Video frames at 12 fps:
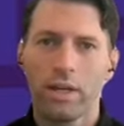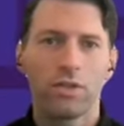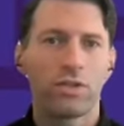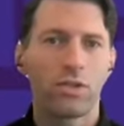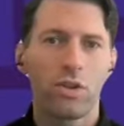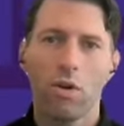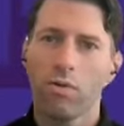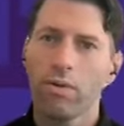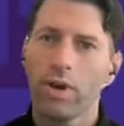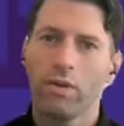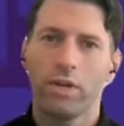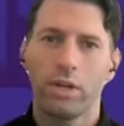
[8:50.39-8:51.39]
is so
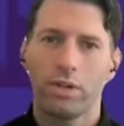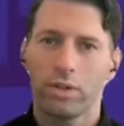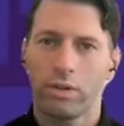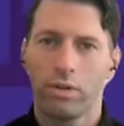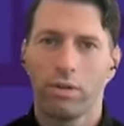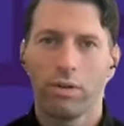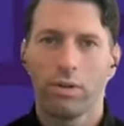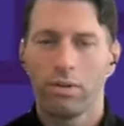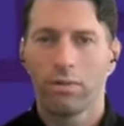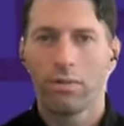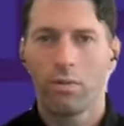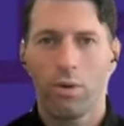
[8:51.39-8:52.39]
foundational
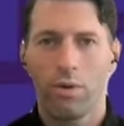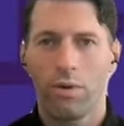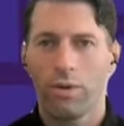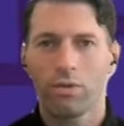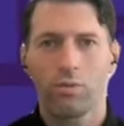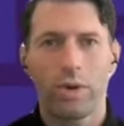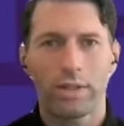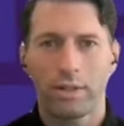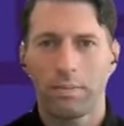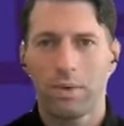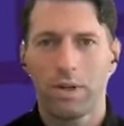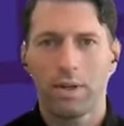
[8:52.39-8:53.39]
for this
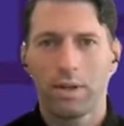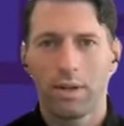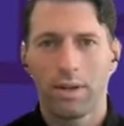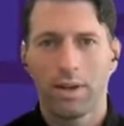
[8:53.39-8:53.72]
recipe